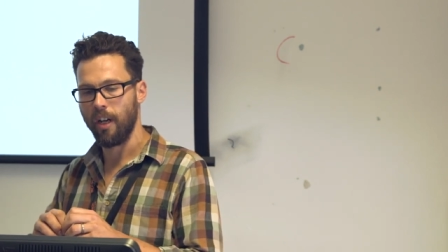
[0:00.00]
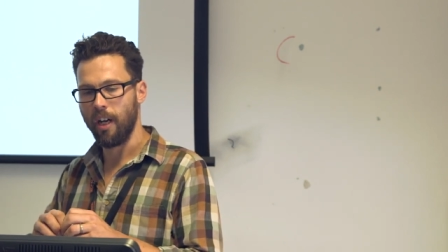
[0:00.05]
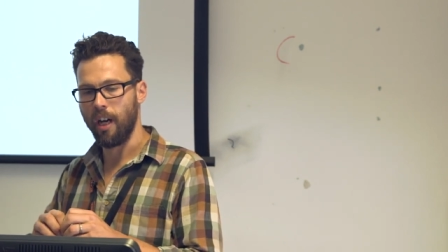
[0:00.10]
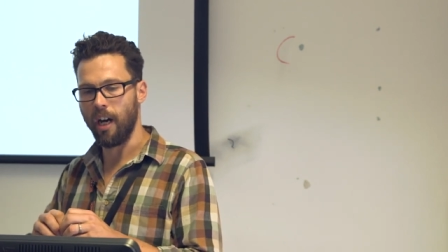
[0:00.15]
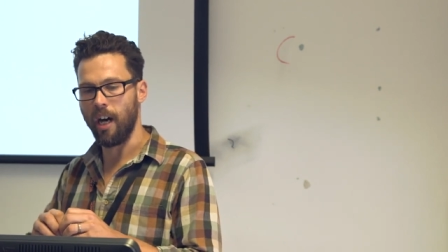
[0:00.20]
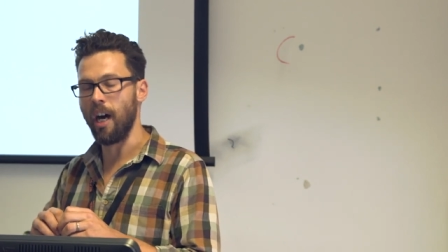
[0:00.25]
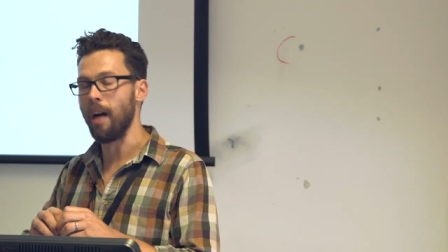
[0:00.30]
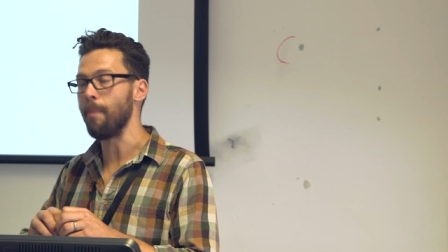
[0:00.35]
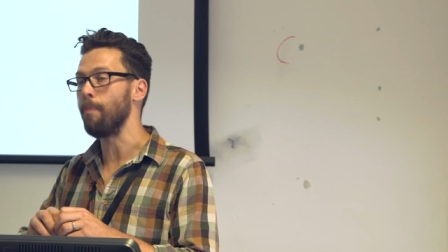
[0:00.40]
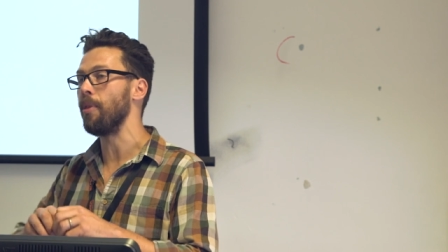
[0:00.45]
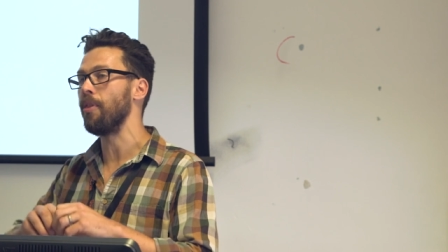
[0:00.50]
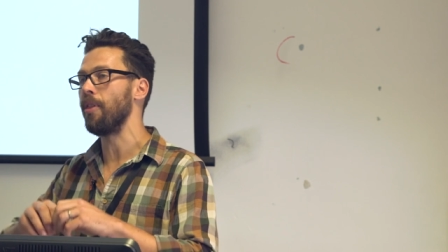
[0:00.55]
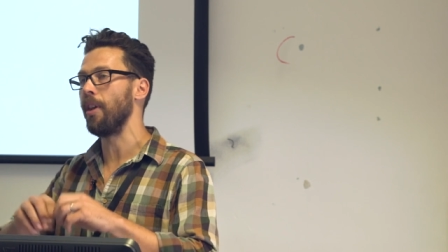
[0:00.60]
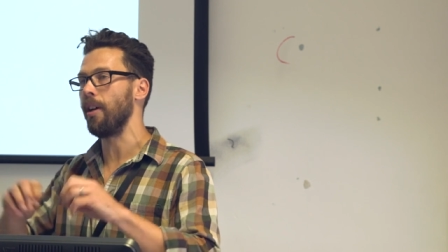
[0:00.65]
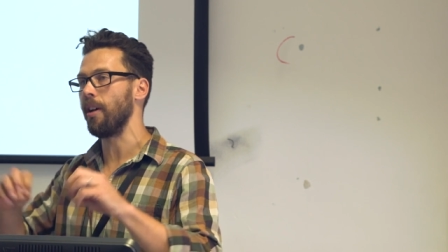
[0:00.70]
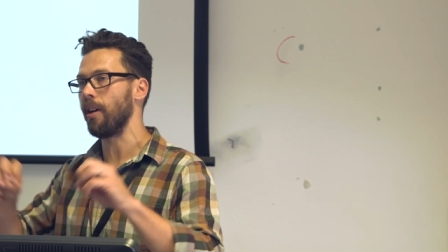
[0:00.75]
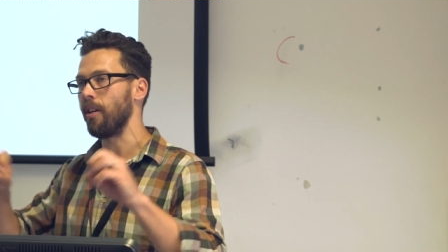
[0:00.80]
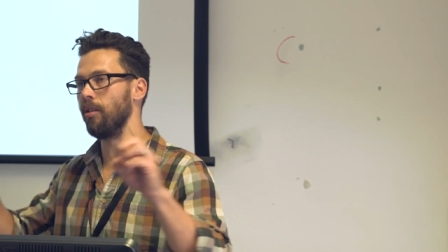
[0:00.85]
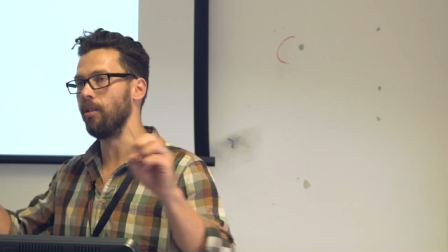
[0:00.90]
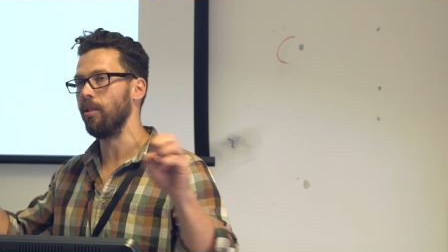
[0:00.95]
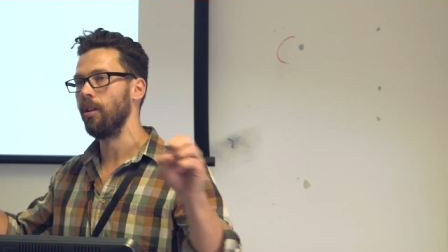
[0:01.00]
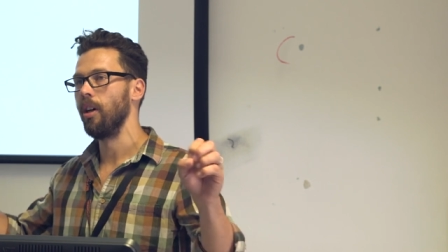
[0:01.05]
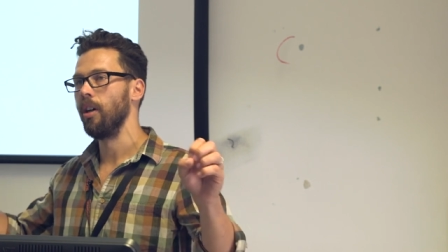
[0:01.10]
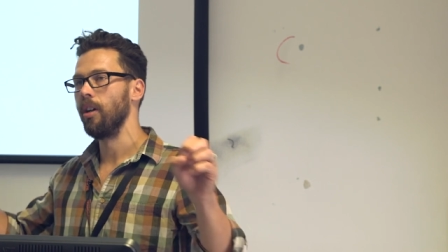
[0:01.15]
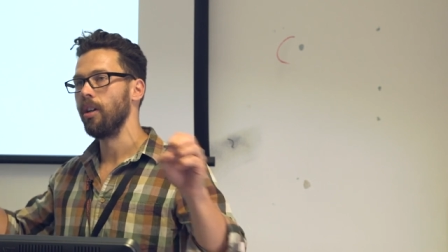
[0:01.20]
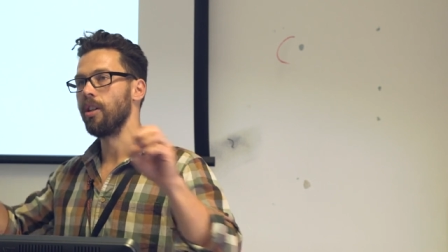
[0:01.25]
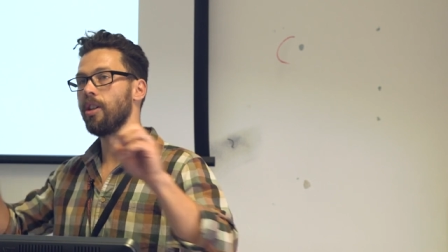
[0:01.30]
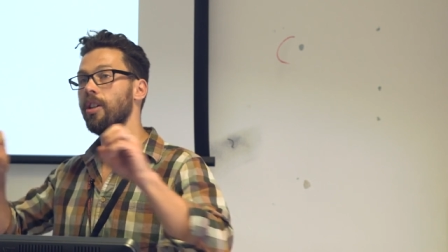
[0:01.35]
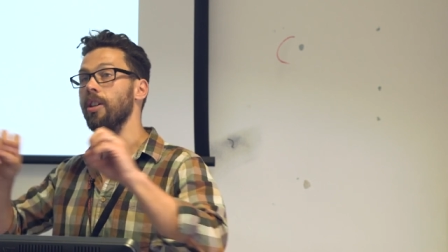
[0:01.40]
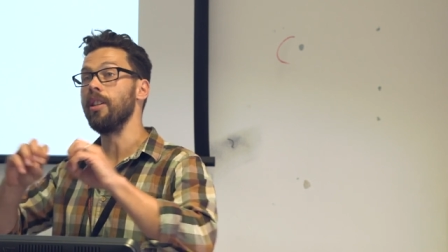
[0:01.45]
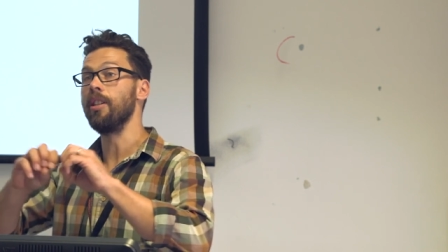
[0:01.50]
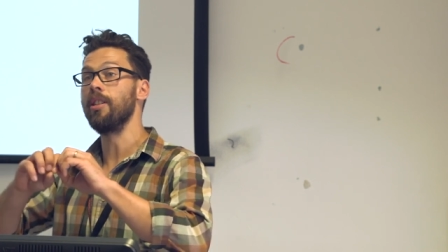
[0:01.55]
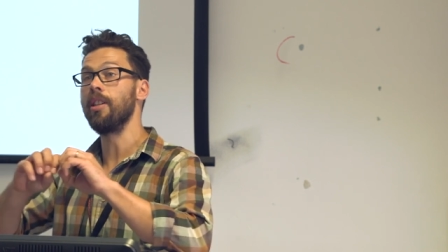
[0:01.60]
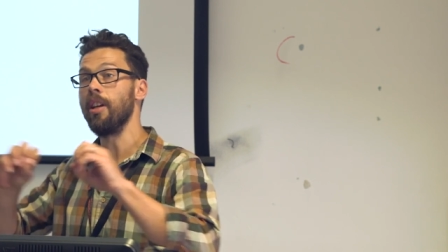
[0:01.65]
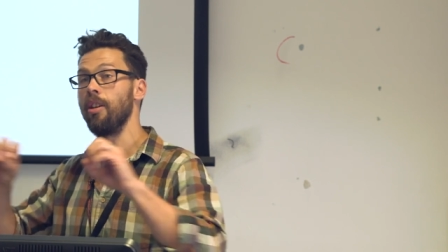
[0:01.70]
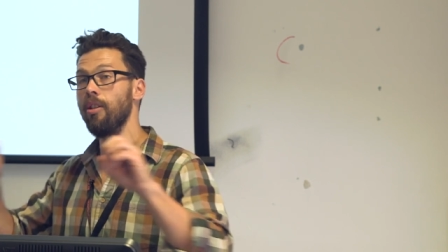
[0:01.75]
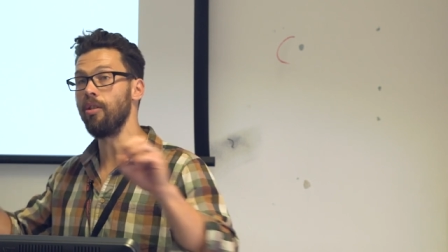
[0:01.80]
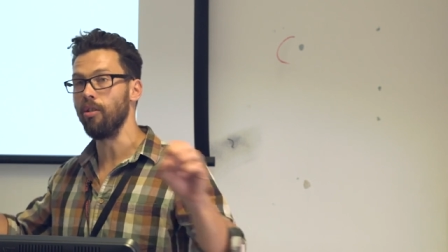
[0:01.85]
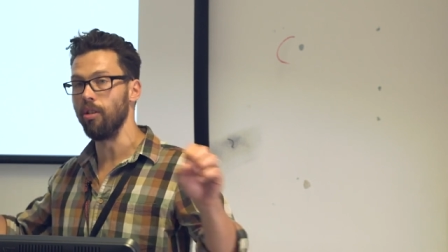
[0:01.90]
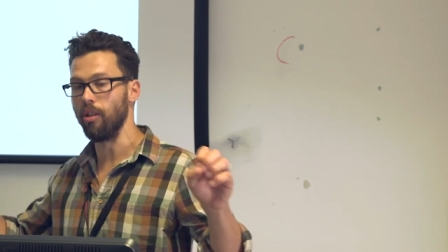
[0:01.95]
a hypothetical
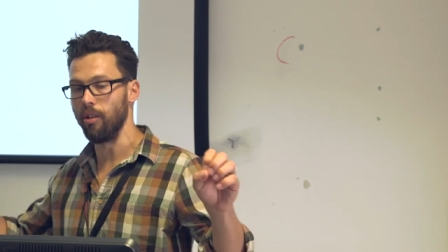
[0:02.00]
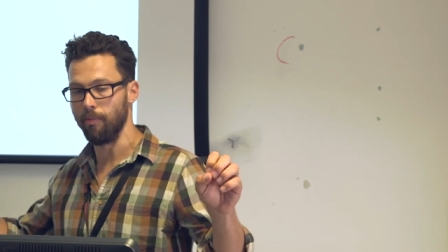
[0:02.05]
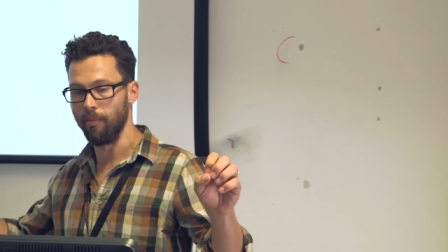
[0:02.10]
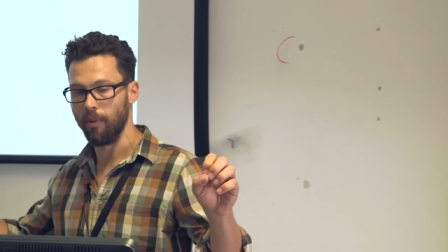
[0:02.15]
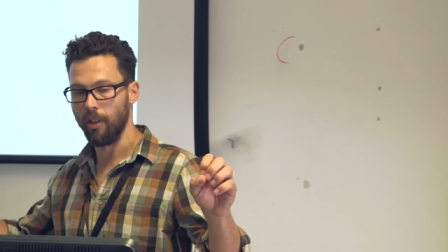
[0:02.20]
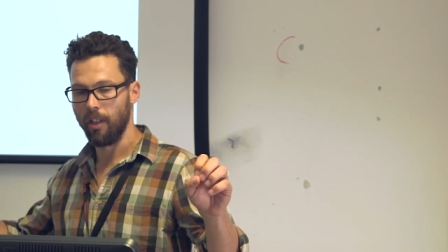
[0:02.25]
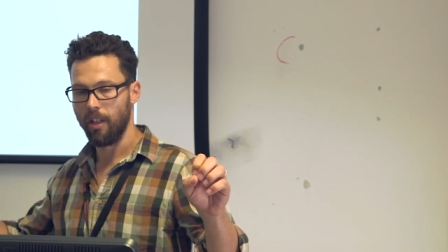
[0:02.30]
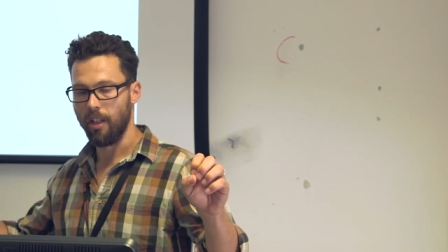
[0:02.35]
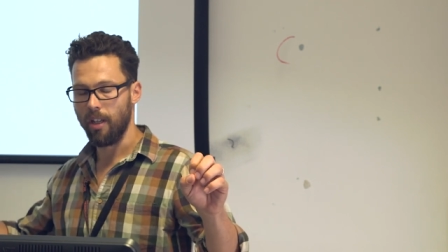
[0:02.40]
continuum